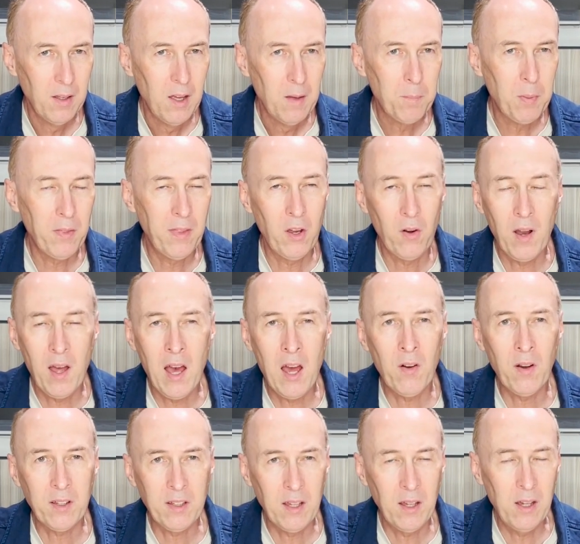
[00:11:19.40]
but there are
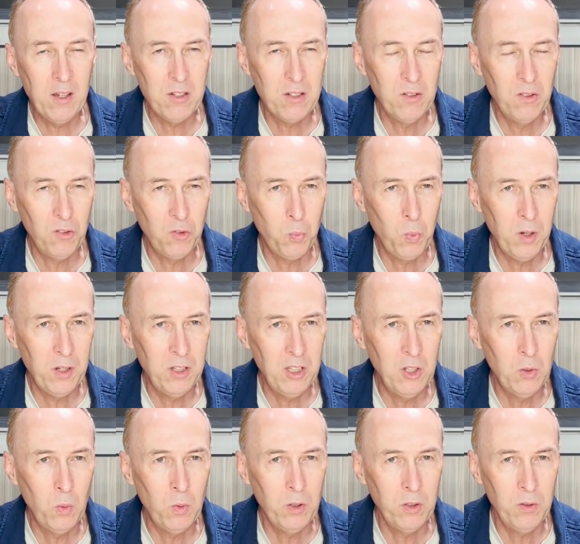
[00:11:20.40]
occasions when
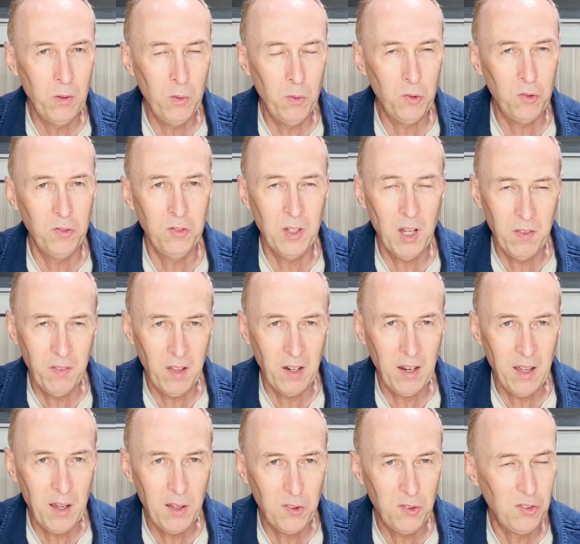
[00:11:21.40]
you will use
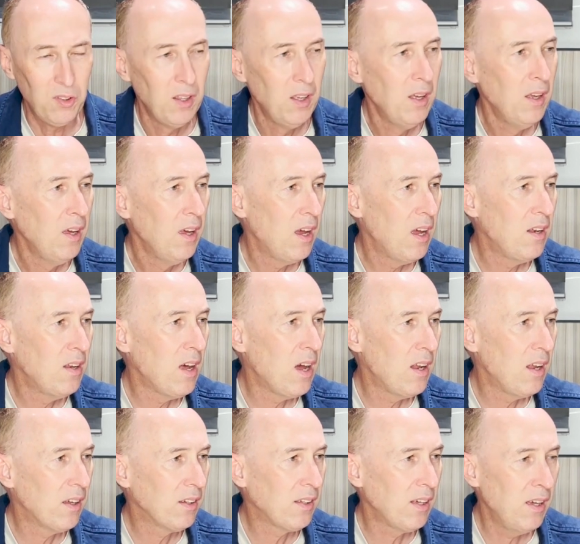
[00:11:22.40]
nonetheless and
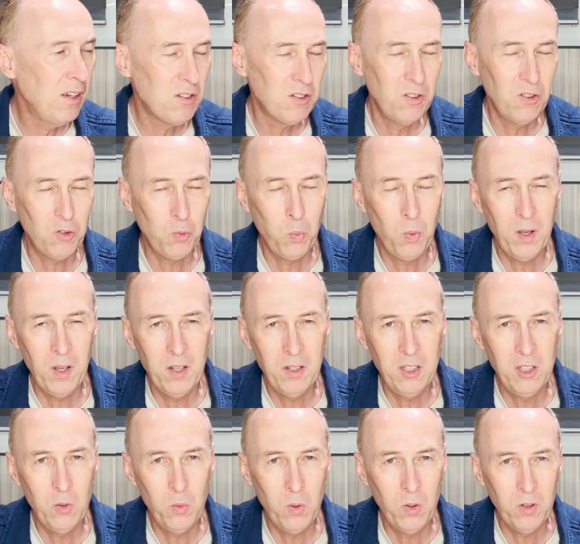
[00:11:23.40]
occasions where
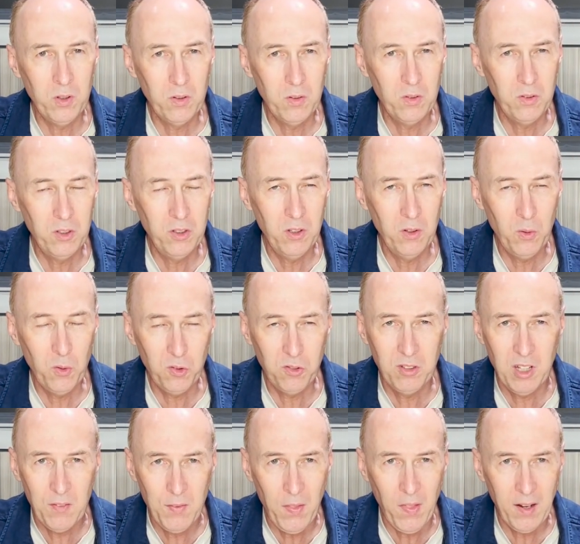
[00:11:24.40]
you will use
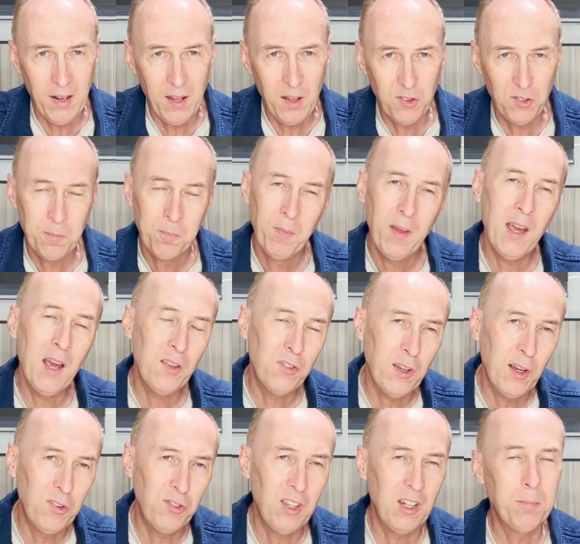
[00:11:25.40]
nevertheless. As
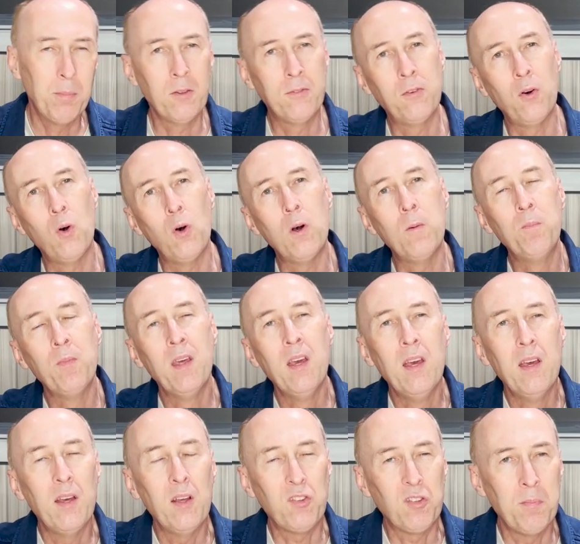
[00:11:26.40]
I said before,
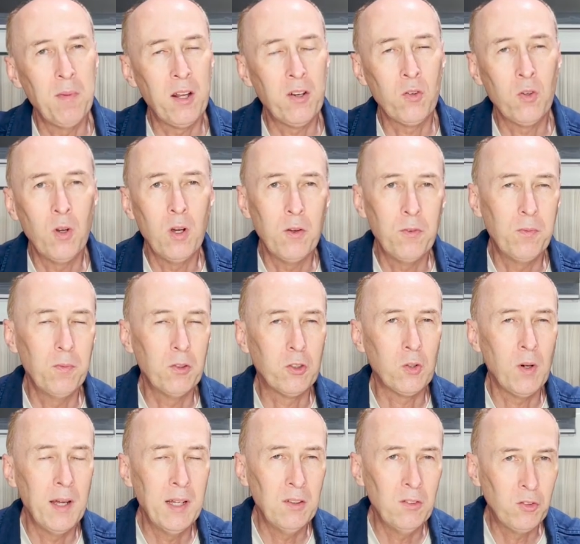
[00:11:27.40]
it's a matter of
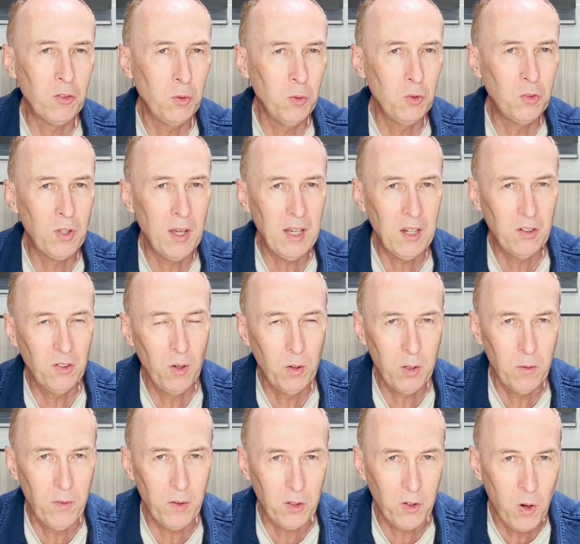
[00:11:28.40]
trying to take note
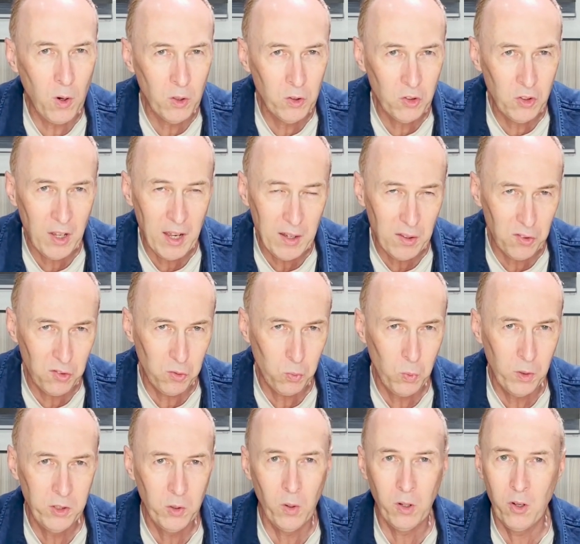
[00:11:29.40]
of the context
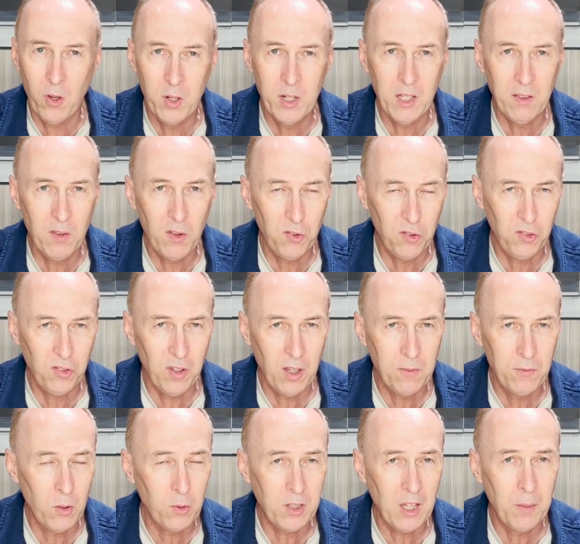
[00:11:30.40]
when you're learning this
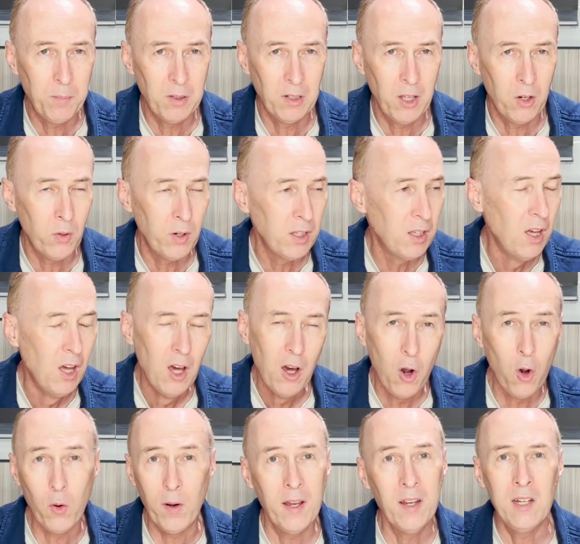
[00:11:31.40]
vocabulary,
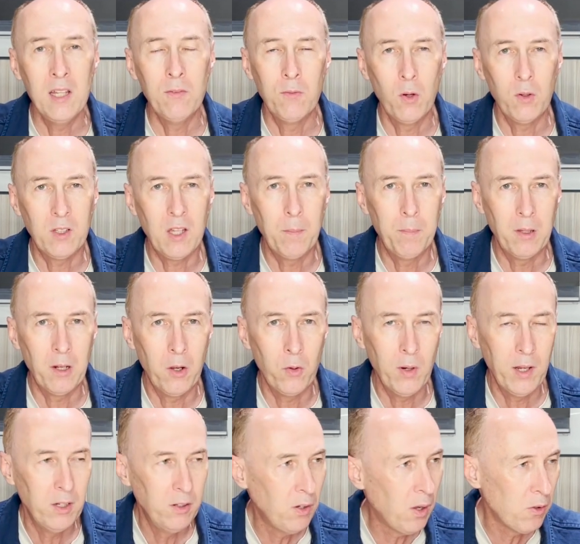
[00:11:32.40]
or any
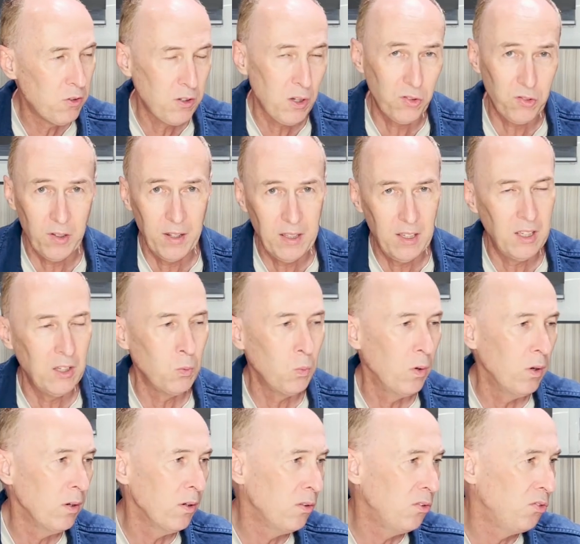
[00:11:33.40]
vocabulary, not just linking
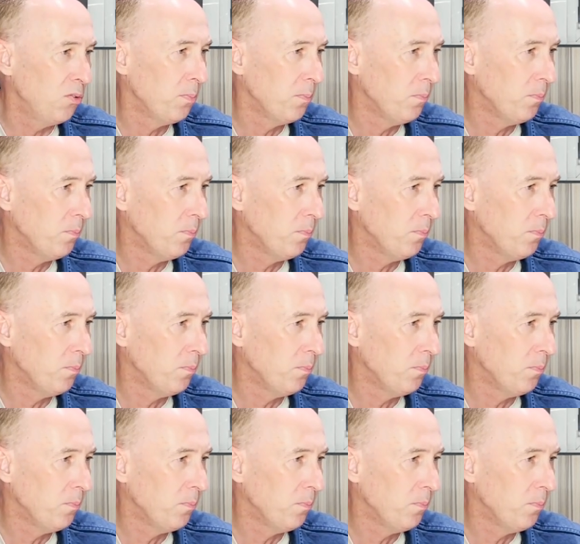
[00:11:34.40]
words.